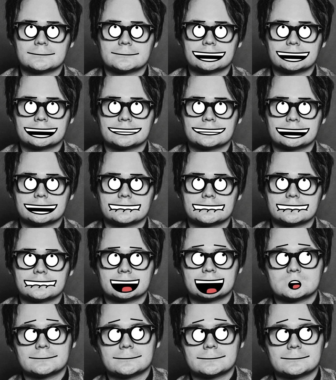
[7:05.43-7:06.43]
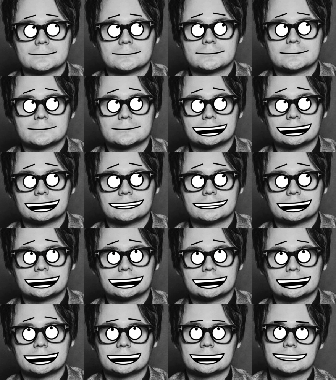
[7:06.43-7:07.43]
the heel part, just digs
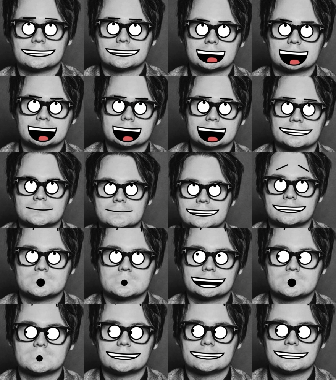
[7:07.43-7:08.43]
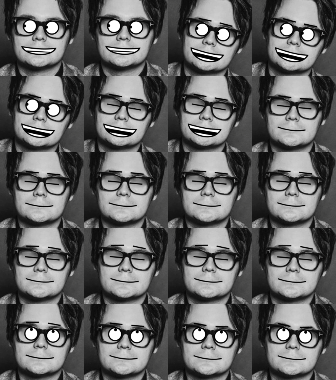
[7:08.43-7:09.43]
it in his face. You don't see it.
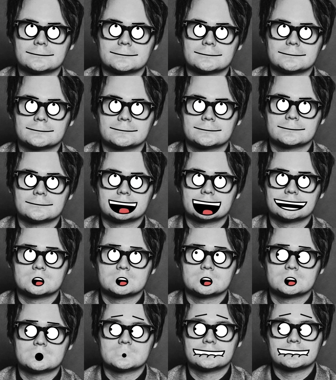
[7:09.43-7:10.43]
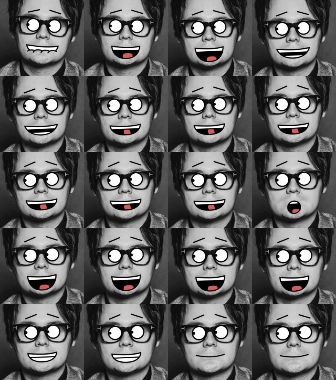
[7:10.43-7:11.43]
But they had a fake little
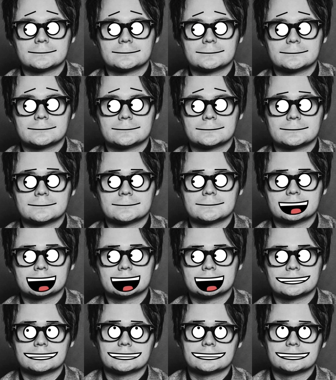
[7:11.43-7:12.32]
eye. And